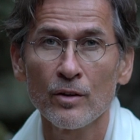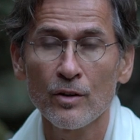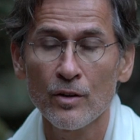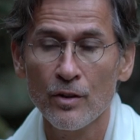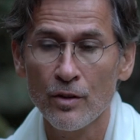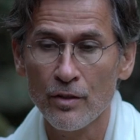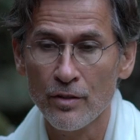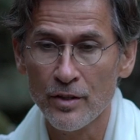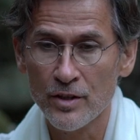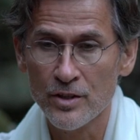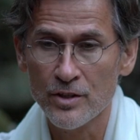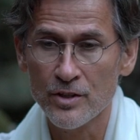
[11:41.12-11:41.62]

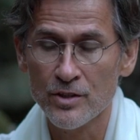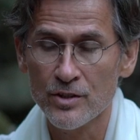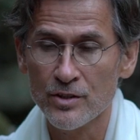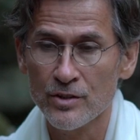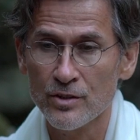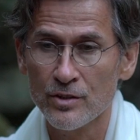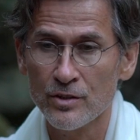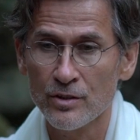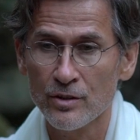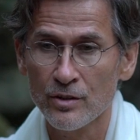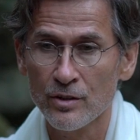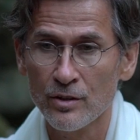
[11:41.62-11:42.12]

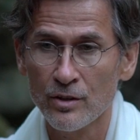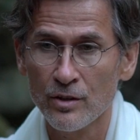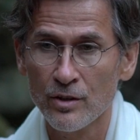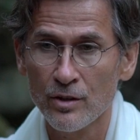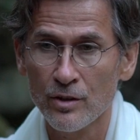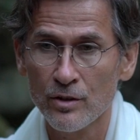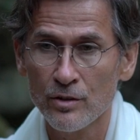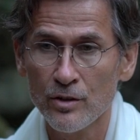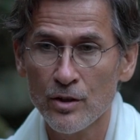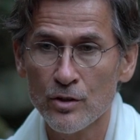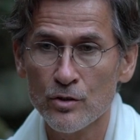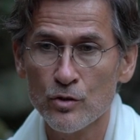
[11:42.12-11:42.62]
this
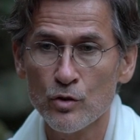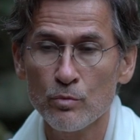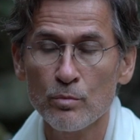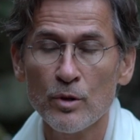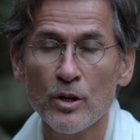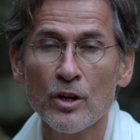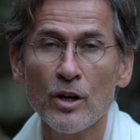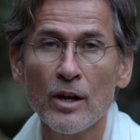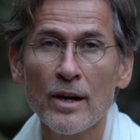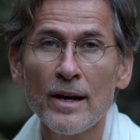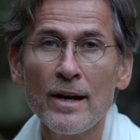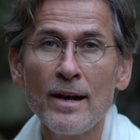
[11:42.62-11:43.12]
needs to be
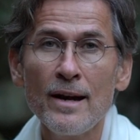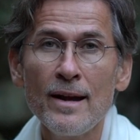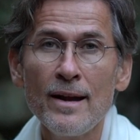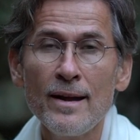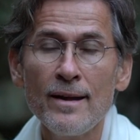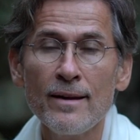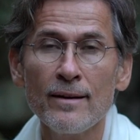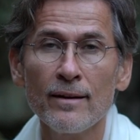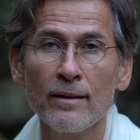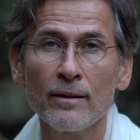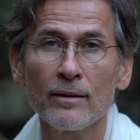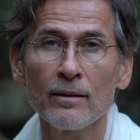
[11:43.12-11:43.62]

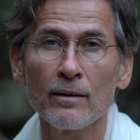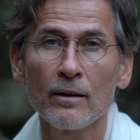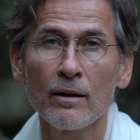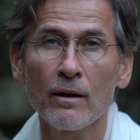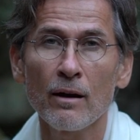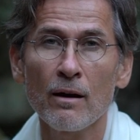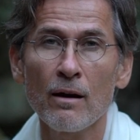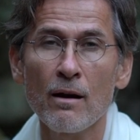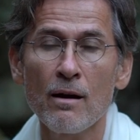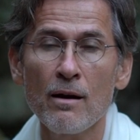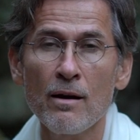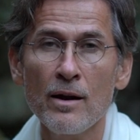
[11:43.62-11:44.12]
clearly,
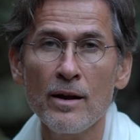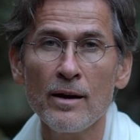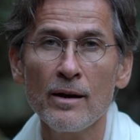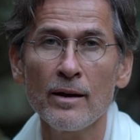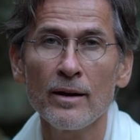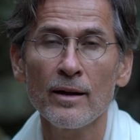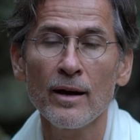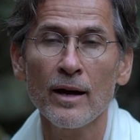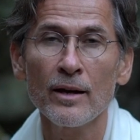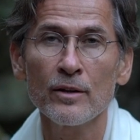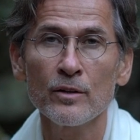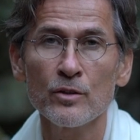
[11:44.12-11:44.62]

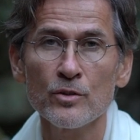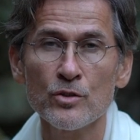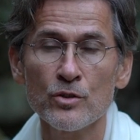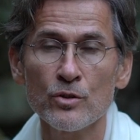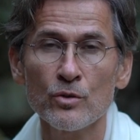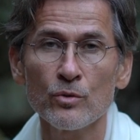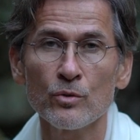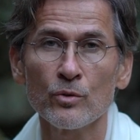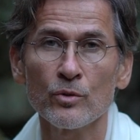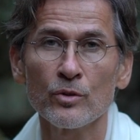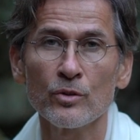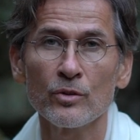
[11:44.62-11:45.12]
clearly
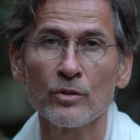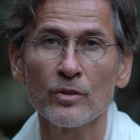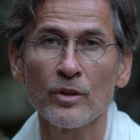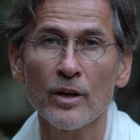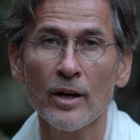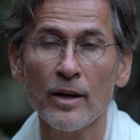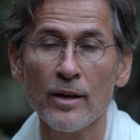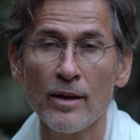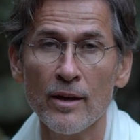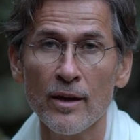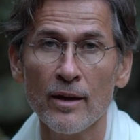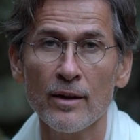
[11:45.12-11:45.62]
understood
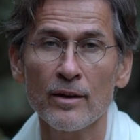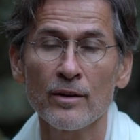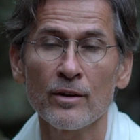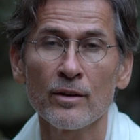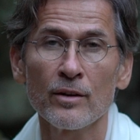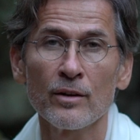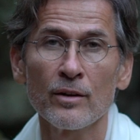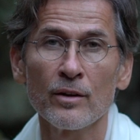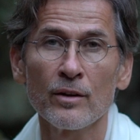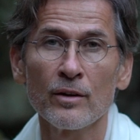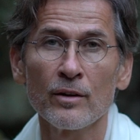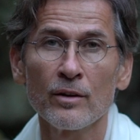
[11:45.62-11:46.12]
again
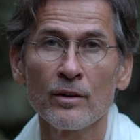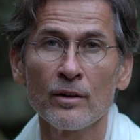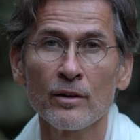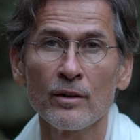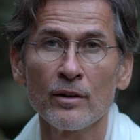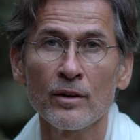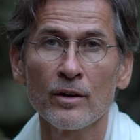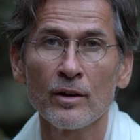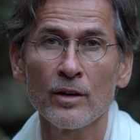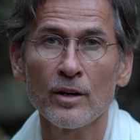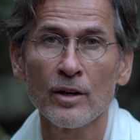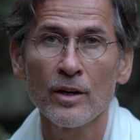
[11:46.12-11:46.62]

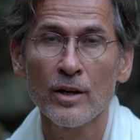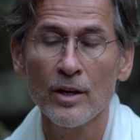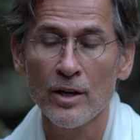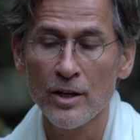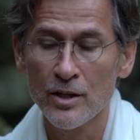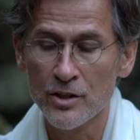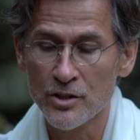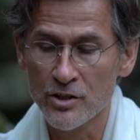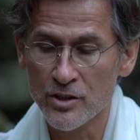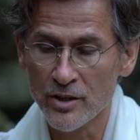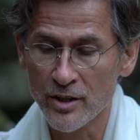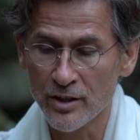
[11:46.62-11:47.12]

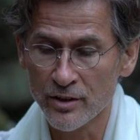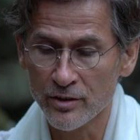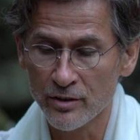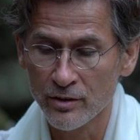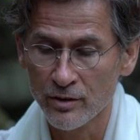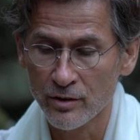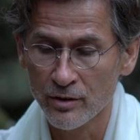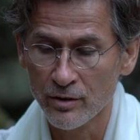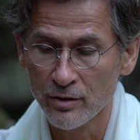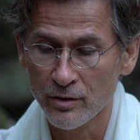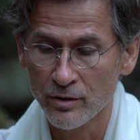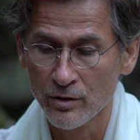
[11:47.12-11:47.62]
is that
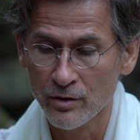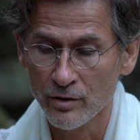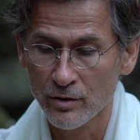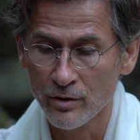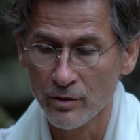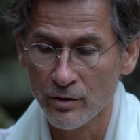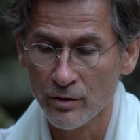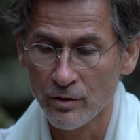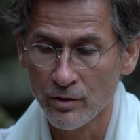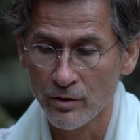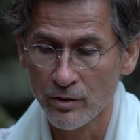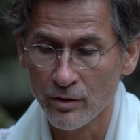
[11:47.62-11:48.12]

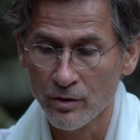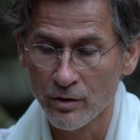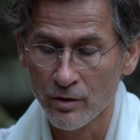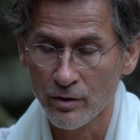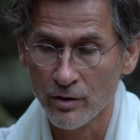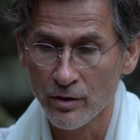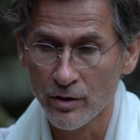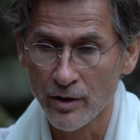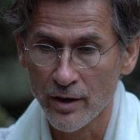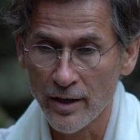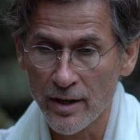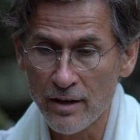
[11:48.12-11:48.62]

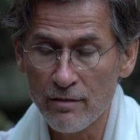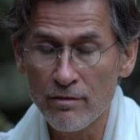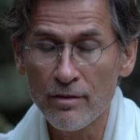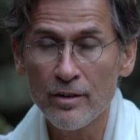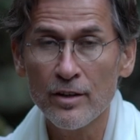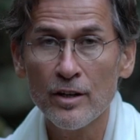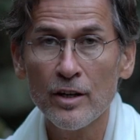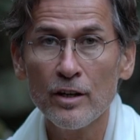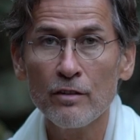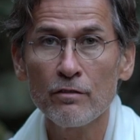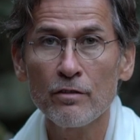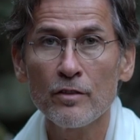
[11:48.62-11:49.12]

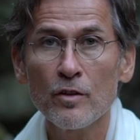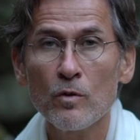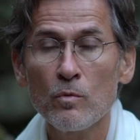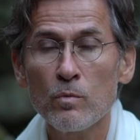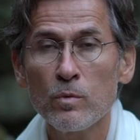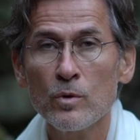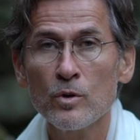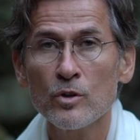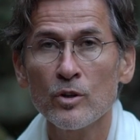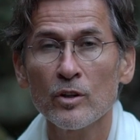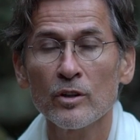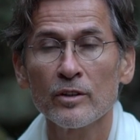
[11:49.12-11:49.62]
even if the
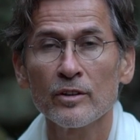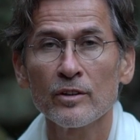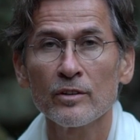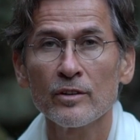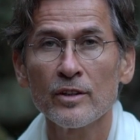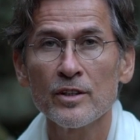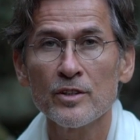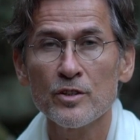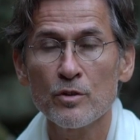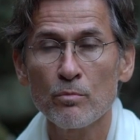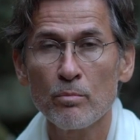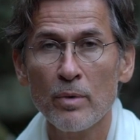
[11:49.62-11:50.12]
world
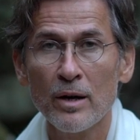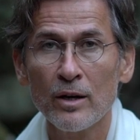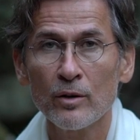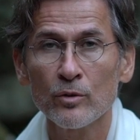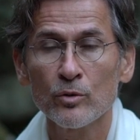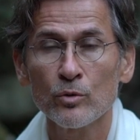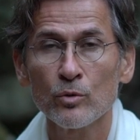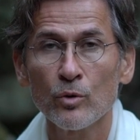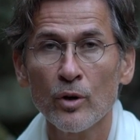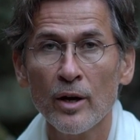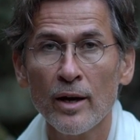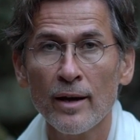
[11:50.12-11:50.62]
is about
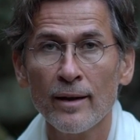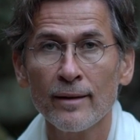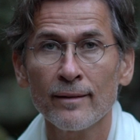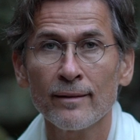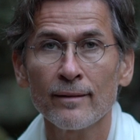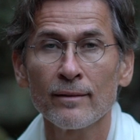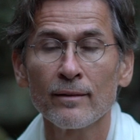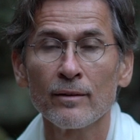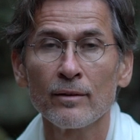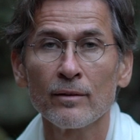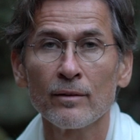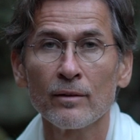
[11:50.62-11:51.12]
to
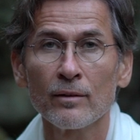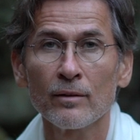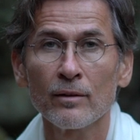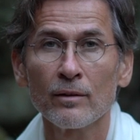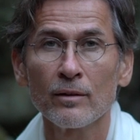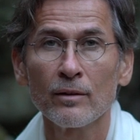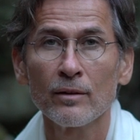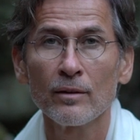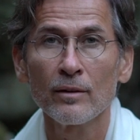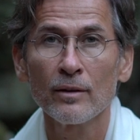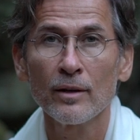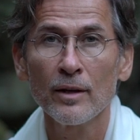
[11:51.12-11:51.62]
end,
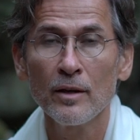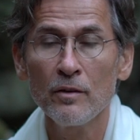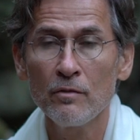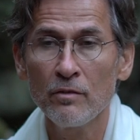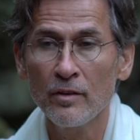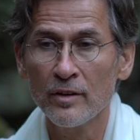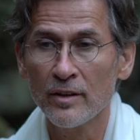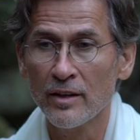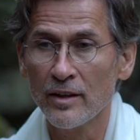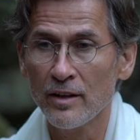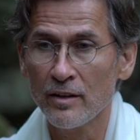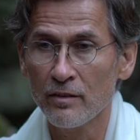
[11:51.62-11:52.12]

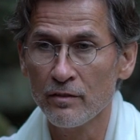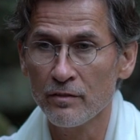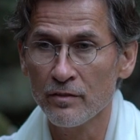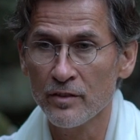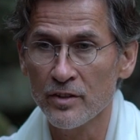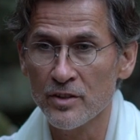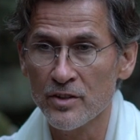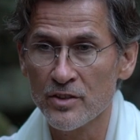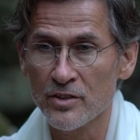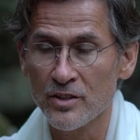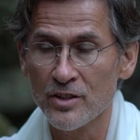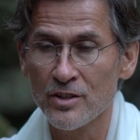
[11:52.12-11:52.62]
even if
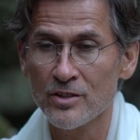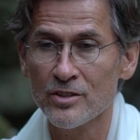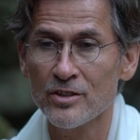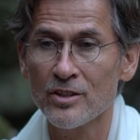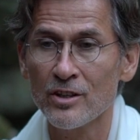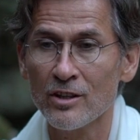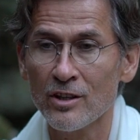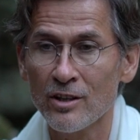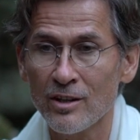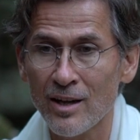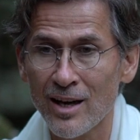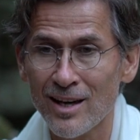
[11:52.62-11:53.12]
this is
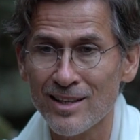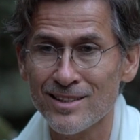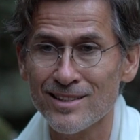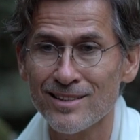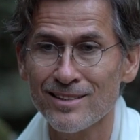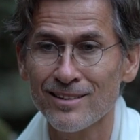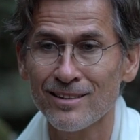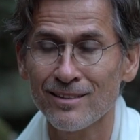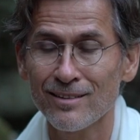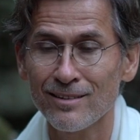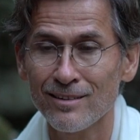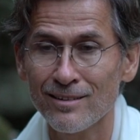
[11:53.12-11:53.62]
the
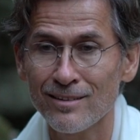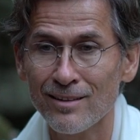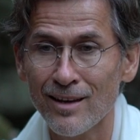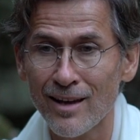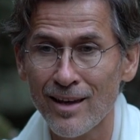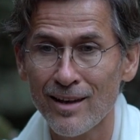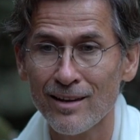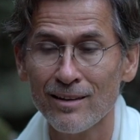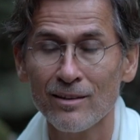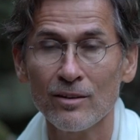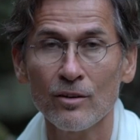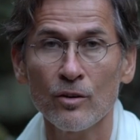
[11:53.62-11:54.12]
last
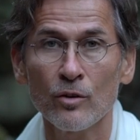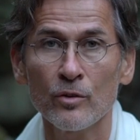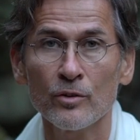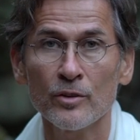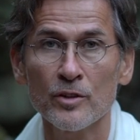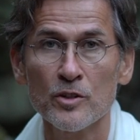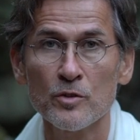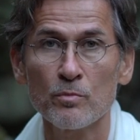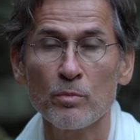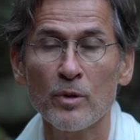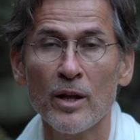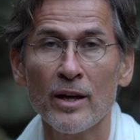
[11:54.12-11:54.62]
day on
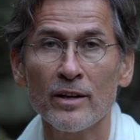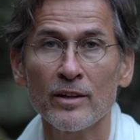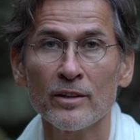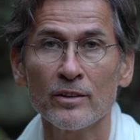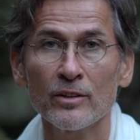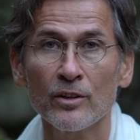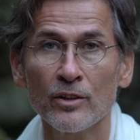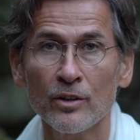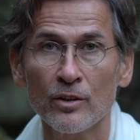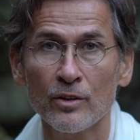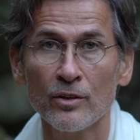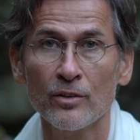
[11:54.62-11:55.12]
this planet
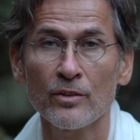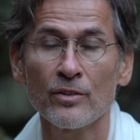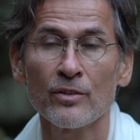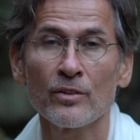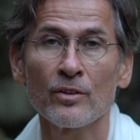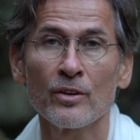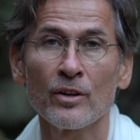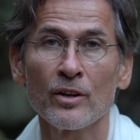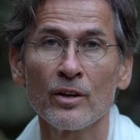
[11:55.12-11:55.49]
Earth,